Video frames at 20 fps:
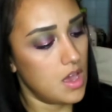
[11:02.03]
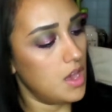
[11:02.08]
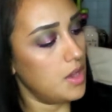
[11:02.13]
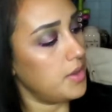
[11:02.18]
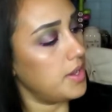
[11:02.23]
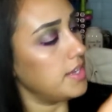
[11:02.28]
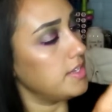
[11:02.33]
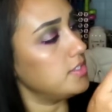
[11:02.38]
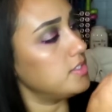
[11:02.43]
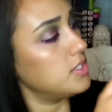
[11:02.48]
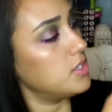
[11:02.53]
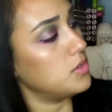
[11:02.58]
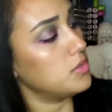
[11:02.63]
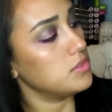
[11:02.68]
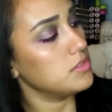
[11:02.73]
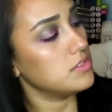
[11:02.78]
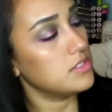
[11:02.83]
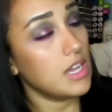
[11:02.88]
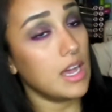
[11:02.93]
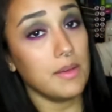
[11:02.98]
Okay,
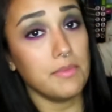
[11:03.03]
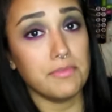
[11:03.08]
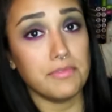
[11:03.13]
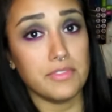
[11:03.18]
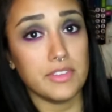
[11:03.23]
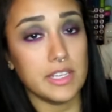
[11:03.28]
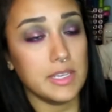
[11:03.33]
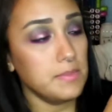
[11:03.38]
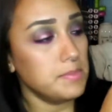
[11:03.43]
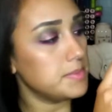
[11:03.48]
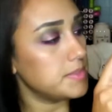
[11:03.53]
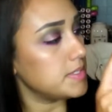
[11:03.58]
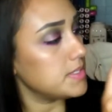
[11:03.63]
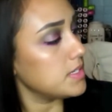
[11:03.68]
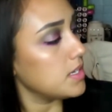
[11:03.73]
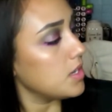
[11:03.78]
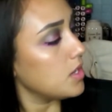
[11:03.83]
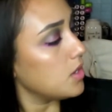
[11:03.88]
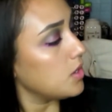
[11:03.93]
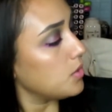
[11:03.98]
so top flips.
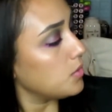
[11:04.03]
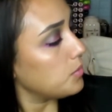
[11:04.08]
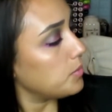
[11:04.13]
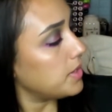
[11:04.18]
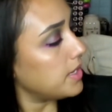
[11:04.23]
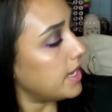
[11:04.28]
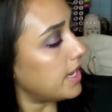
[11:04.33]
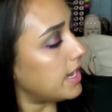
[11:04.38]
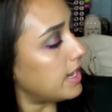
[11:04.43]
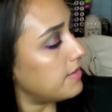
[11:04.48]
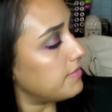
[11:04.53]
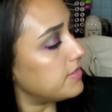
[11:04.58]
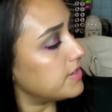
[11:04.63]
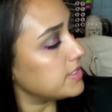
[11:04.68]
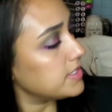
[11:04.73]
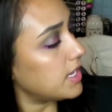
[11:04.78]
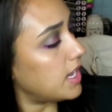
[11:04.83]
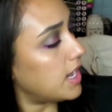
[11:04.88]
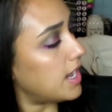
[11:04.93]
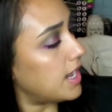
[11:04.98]
We have
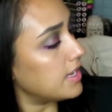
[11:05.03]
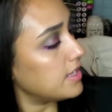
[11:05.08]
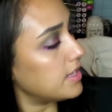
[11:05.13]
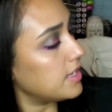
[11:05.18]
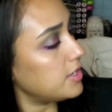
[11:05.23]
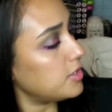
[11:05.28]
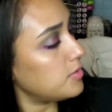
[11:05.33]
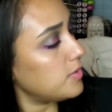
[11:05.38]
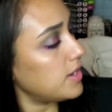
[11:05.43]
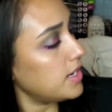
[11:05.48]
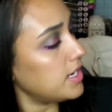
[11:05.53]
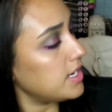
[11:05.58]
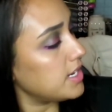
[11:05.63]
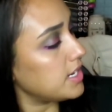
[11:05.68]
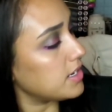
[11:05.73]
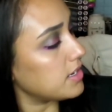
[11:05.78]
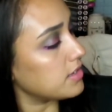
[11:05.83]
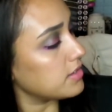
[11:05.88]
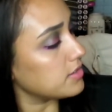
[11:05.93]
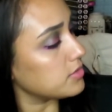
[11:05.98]
this highlighter right
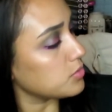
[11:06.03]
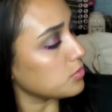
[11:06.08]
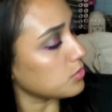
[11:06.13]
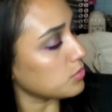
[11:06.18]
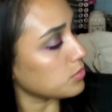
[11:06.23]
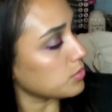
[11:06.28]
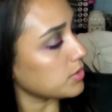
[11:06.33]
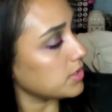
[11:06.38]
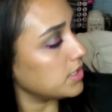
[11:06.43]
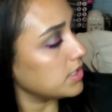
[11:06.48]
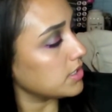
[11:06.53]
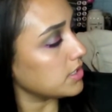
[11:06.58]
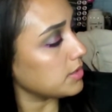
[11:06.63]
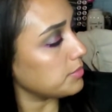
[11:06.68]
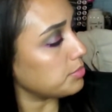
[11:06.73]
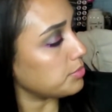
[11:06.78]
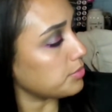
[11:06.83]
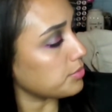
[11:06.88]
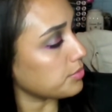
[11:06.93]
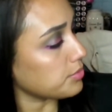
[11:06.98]
here in this really
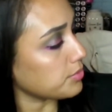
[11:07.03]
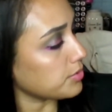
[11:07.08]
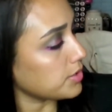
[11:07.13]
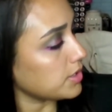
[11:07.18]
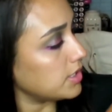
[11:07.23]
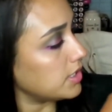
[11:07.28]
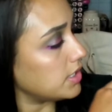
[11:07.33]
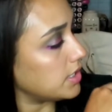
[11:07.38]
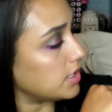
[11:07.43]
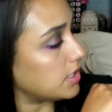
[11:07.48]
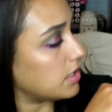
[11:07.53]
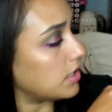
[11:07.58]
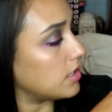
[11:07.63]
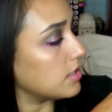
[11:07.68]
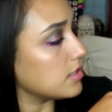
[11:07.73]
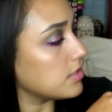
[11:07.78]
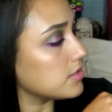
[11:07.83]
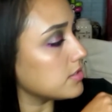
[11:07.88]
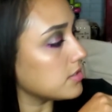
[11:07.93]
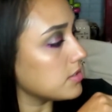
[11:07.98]
pretty
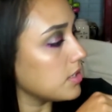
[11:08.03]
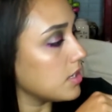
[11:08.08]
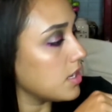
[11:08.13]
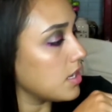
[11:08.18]
color.